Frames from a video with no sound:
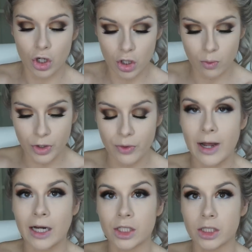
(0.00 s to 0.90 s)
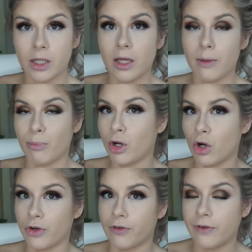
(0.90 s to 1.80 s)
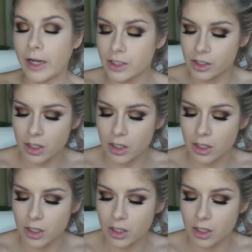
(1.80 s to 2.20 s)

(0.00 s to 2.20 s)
when you actually put it on your face.